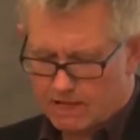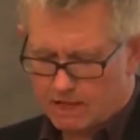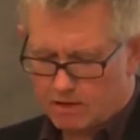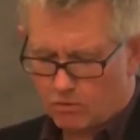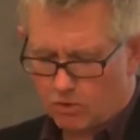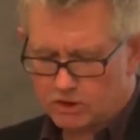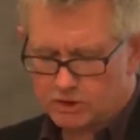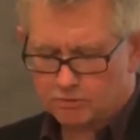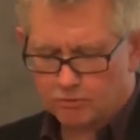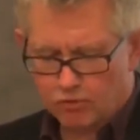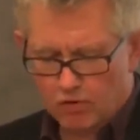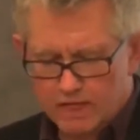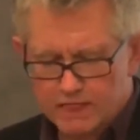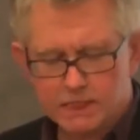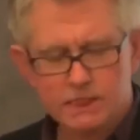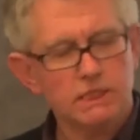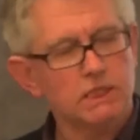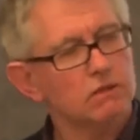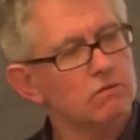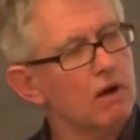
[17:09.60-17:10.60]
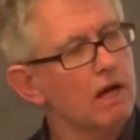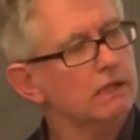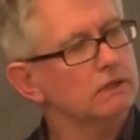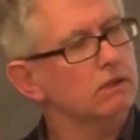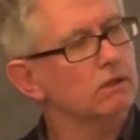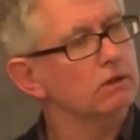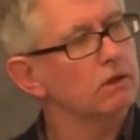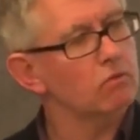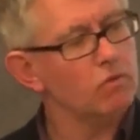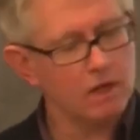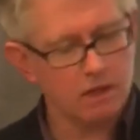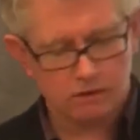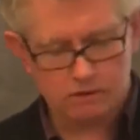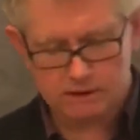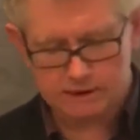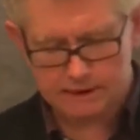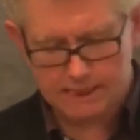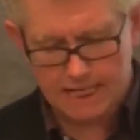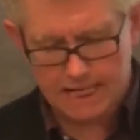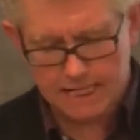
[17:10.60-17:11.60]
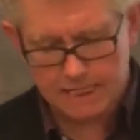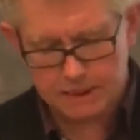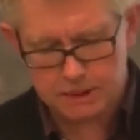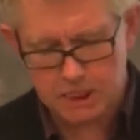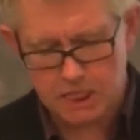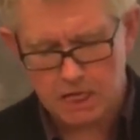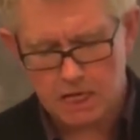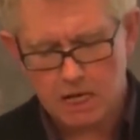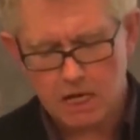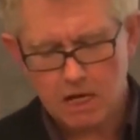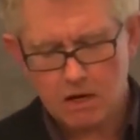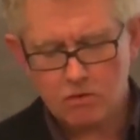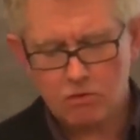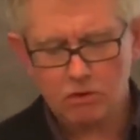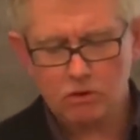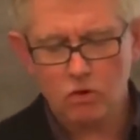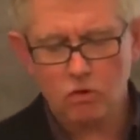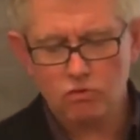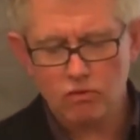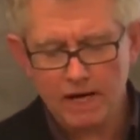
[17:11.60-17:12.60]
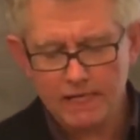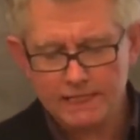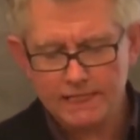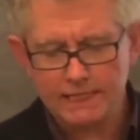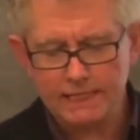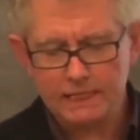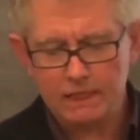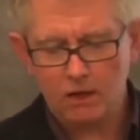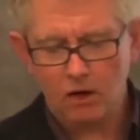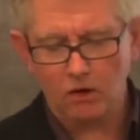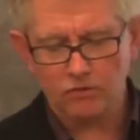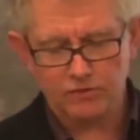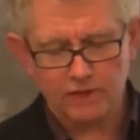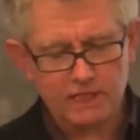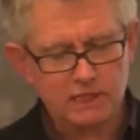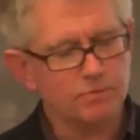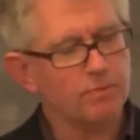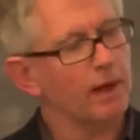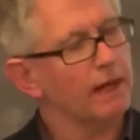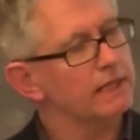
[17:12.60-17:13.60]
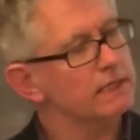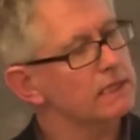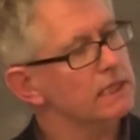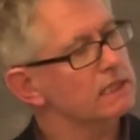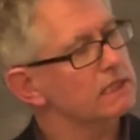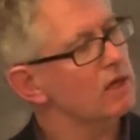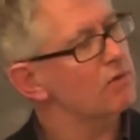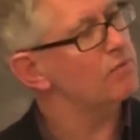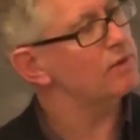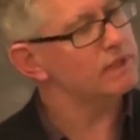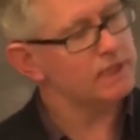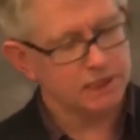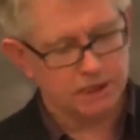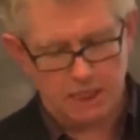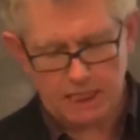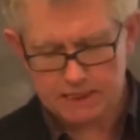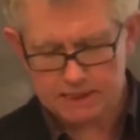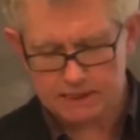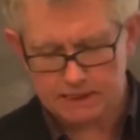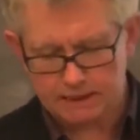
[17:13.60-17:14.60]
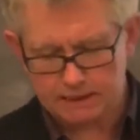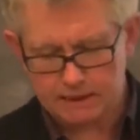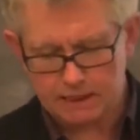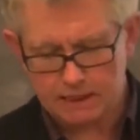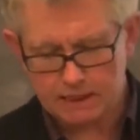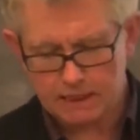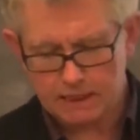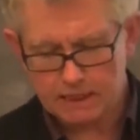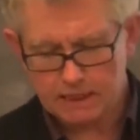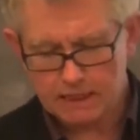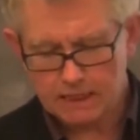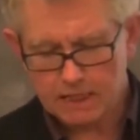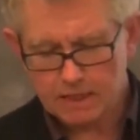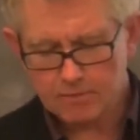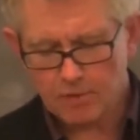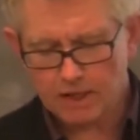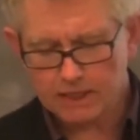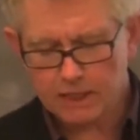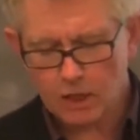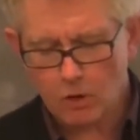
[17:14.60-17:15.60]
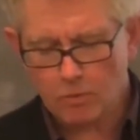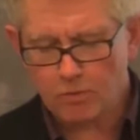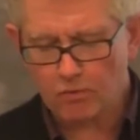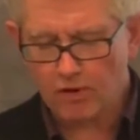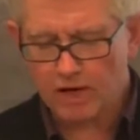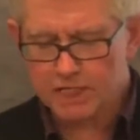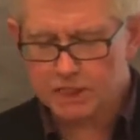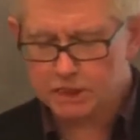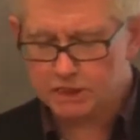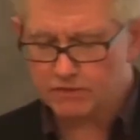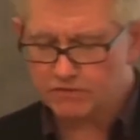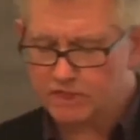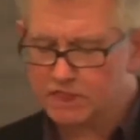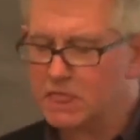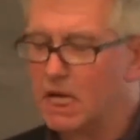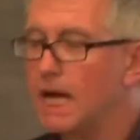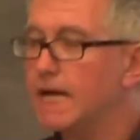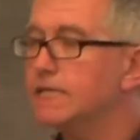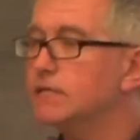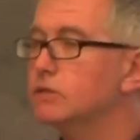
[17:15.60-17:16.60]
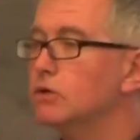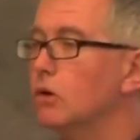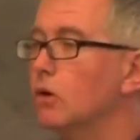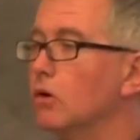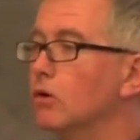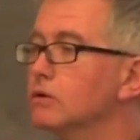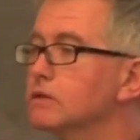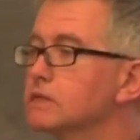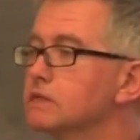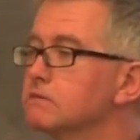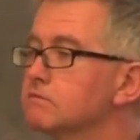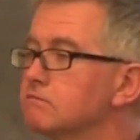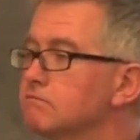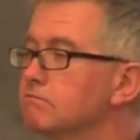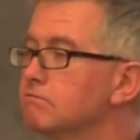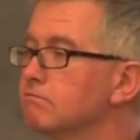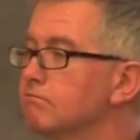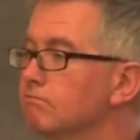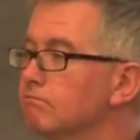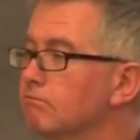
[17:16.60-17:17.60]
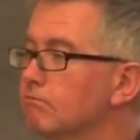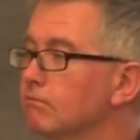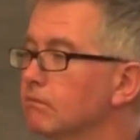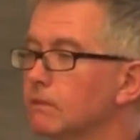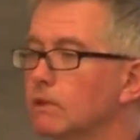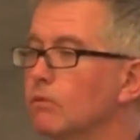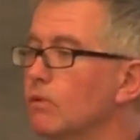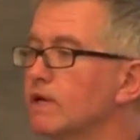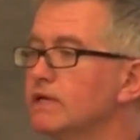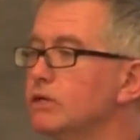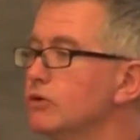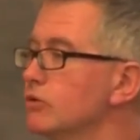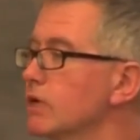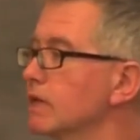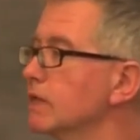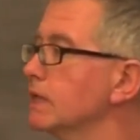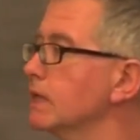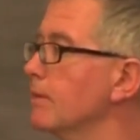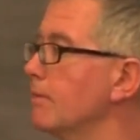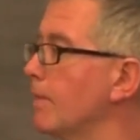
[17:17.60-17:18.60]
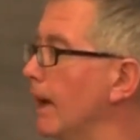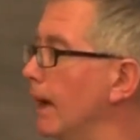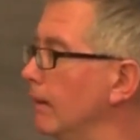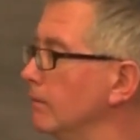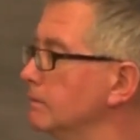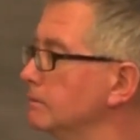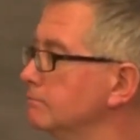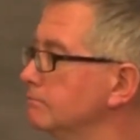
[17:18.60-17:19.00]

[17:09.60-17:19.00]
What's present to us on the world stage will already, on this basis, have been adjusted by the operation of side doors that we knew nothing about.